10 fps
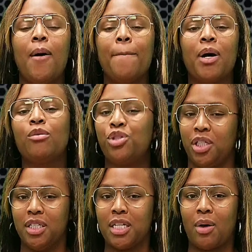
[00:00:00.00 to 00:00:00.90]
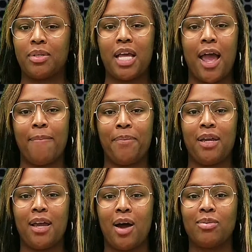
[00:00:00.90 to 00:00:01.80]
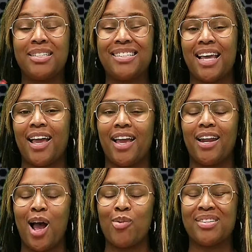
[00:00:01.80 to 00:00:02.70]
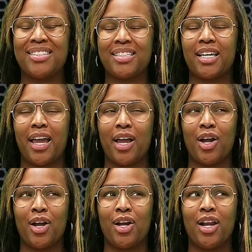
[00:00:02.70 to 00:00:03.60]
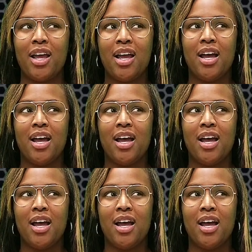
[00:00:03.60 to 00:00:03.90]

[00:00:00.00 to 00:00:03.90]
emotions. I was happy, I was sad, I was scared.